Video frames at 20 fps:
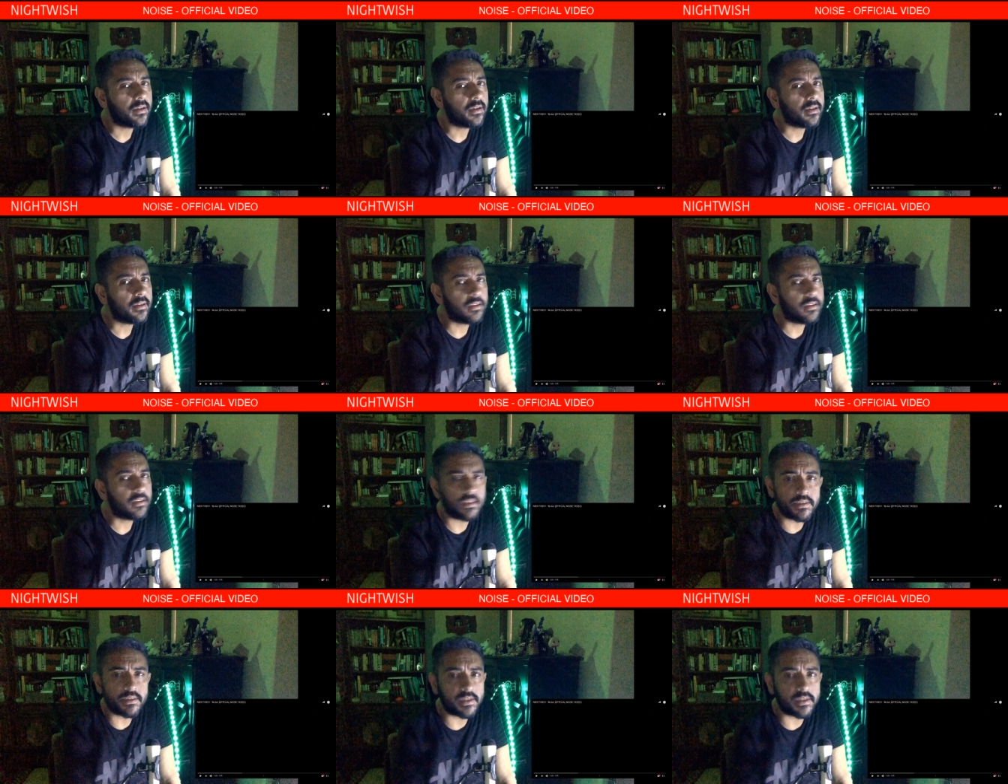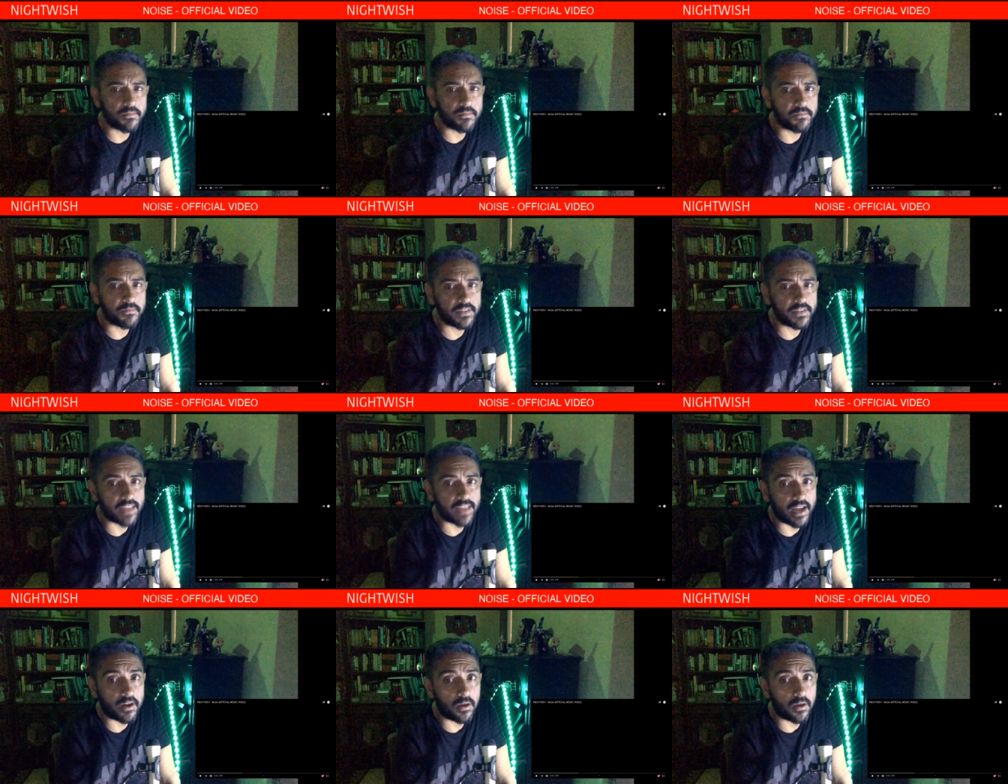this doesn't
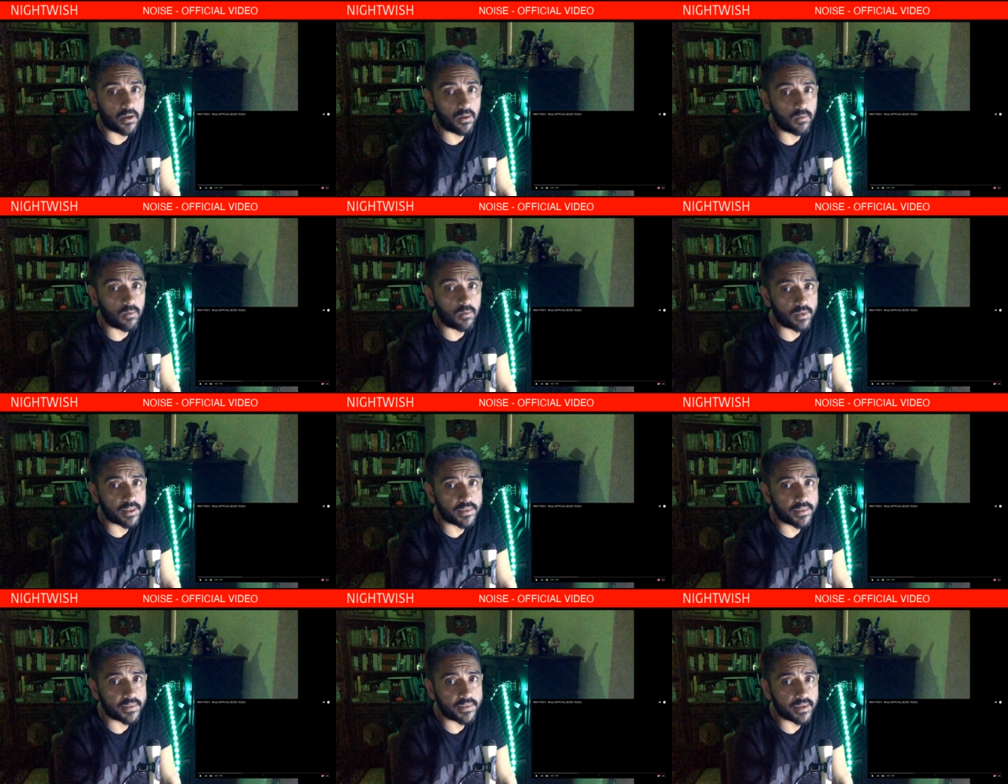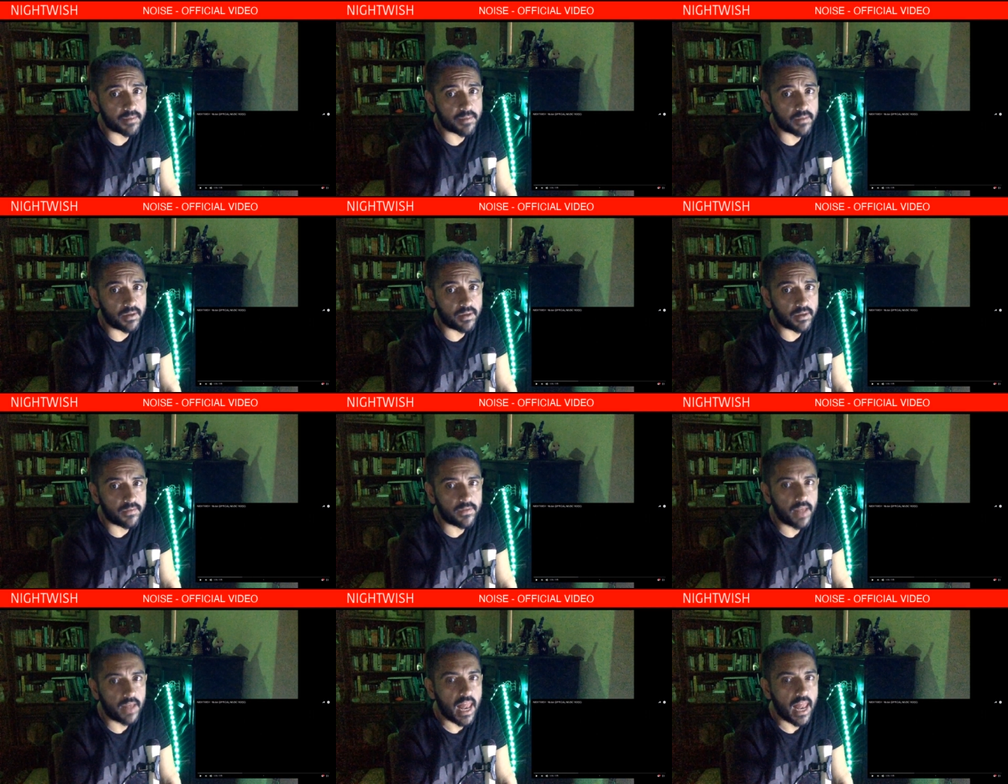fit at all with the theme
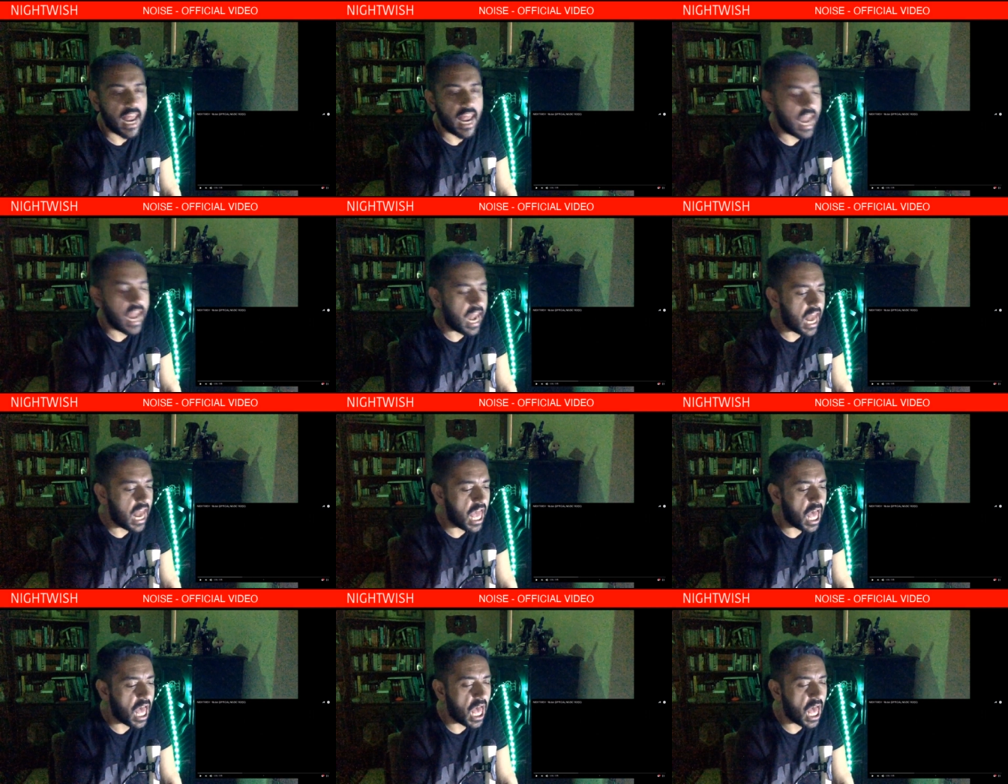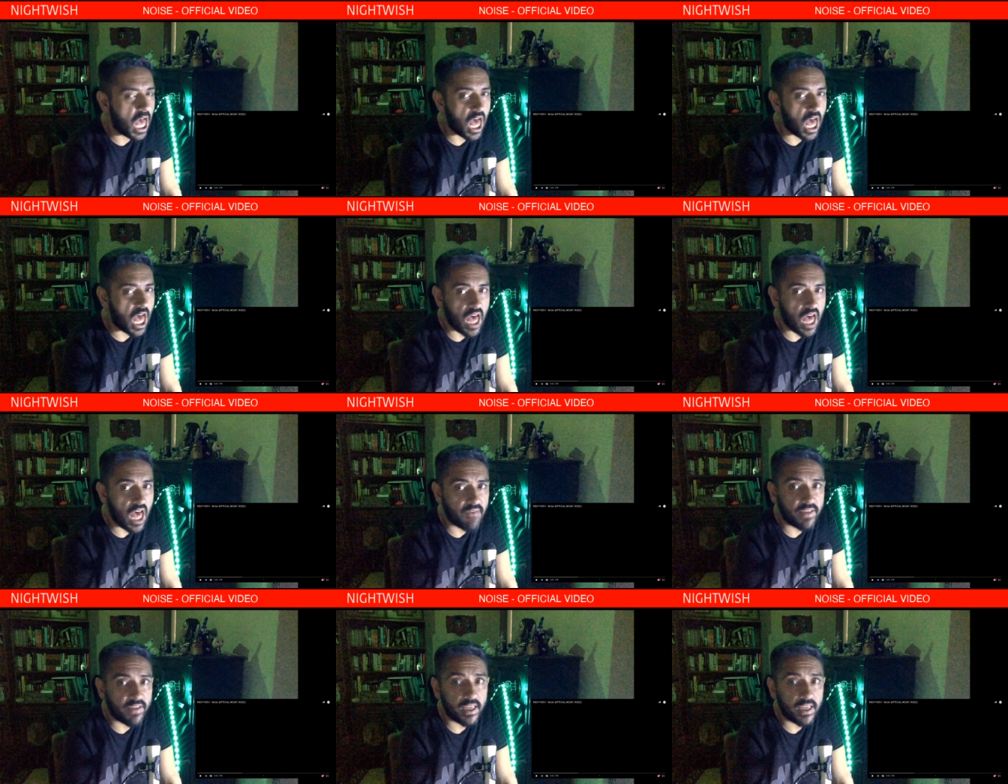of
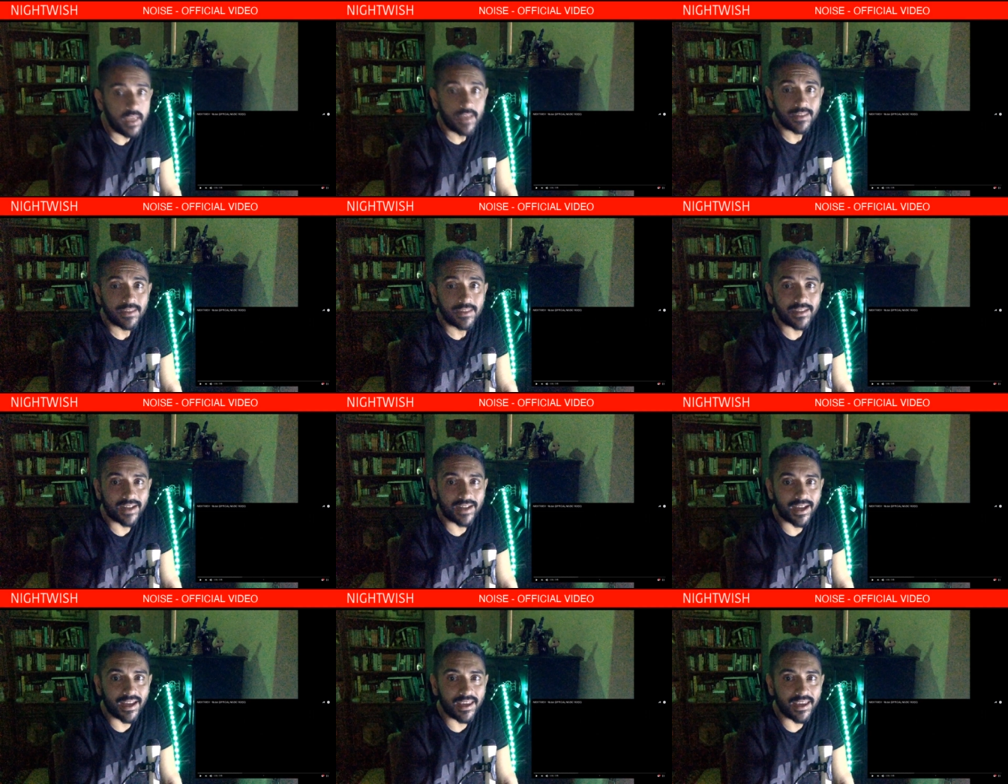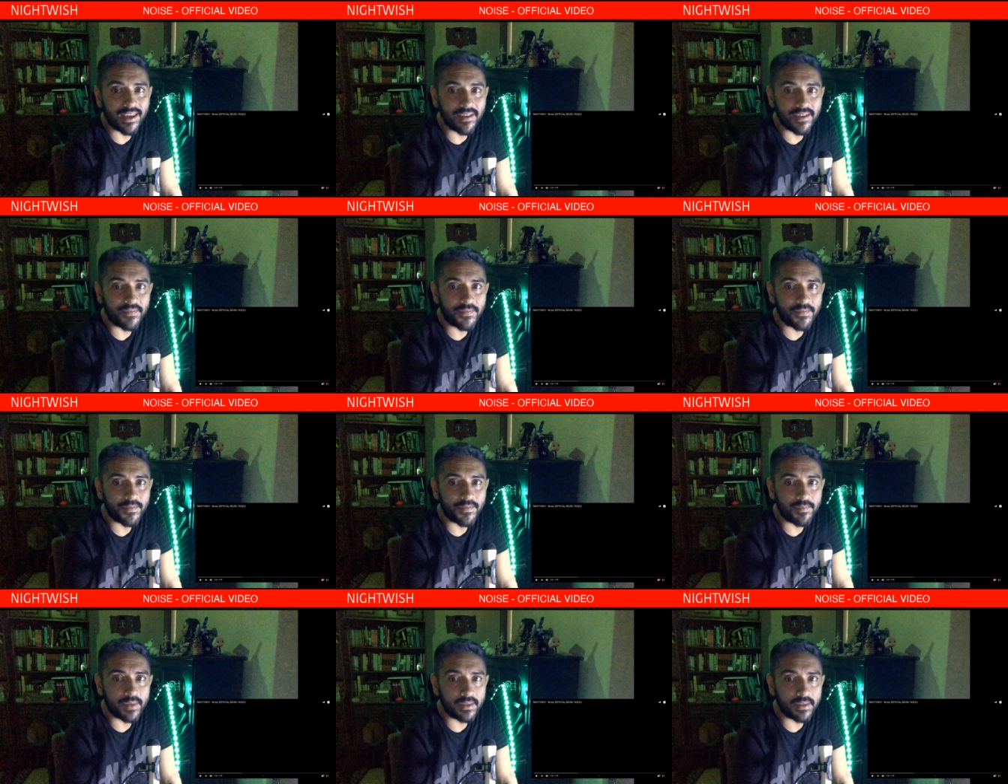love that I've
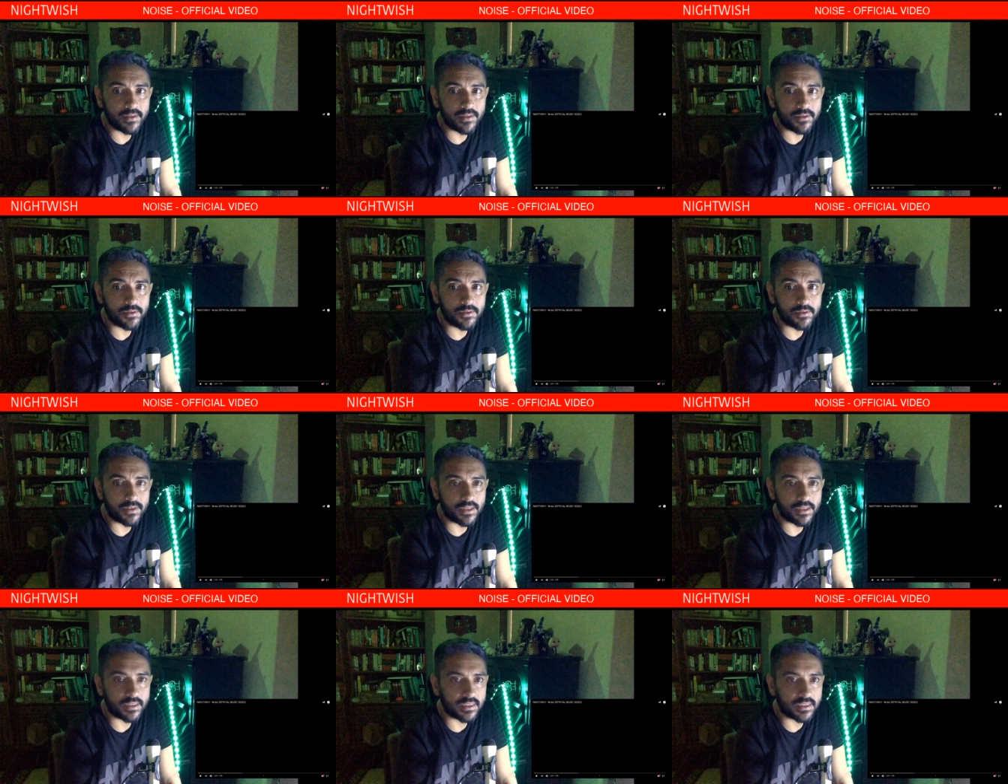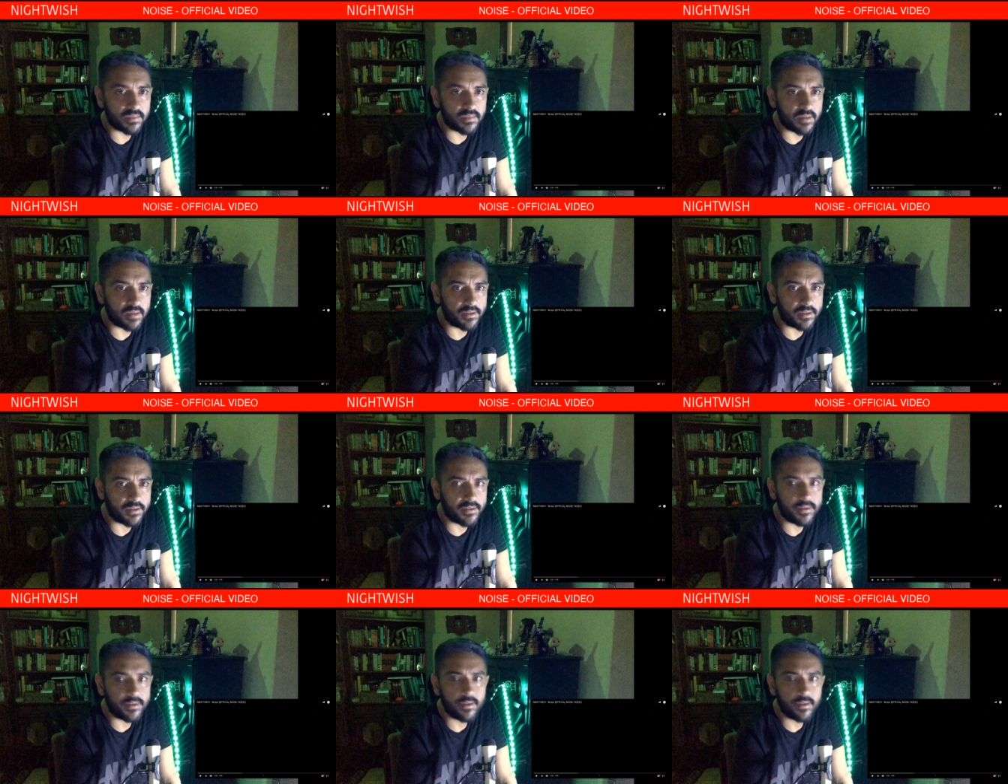been doing this
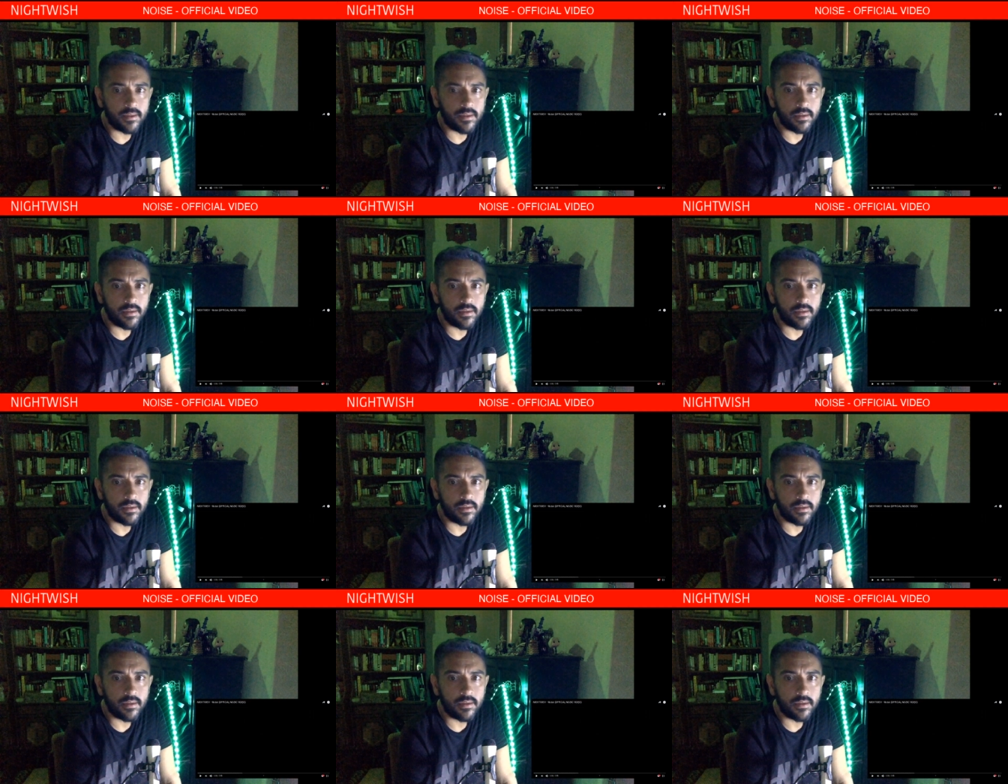month.